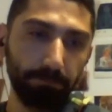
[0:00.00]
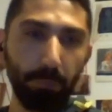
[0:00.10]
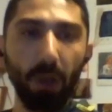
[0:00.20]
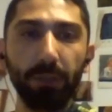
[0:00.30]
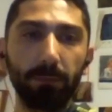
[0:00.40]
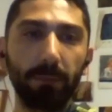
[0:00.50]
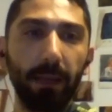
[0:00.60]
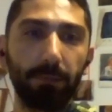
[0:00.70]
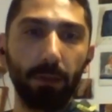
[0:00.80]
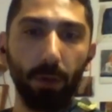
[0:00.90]
bottom
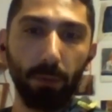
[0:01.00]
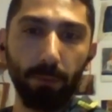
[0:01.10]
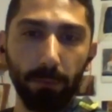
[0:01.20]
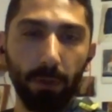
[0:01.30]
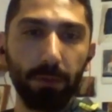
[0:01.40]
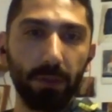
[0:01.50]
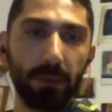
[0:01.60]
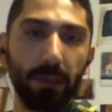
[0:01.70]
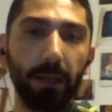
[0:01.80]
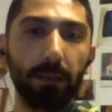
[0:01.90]
level of our
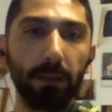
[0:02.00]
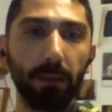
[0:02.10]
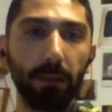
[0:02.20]
society.